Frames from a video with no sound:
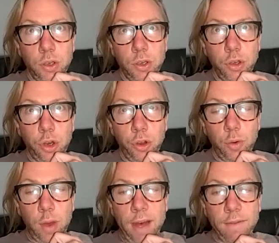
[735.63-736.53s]
you
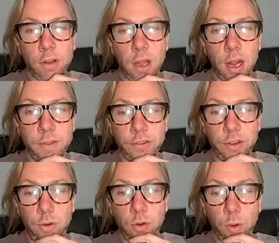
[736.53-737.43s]
have a lot of this
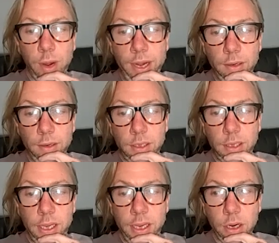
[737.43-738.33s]
great
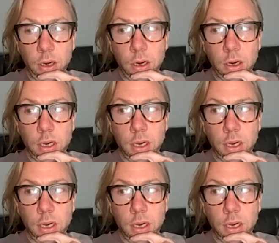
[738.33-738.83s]
gear,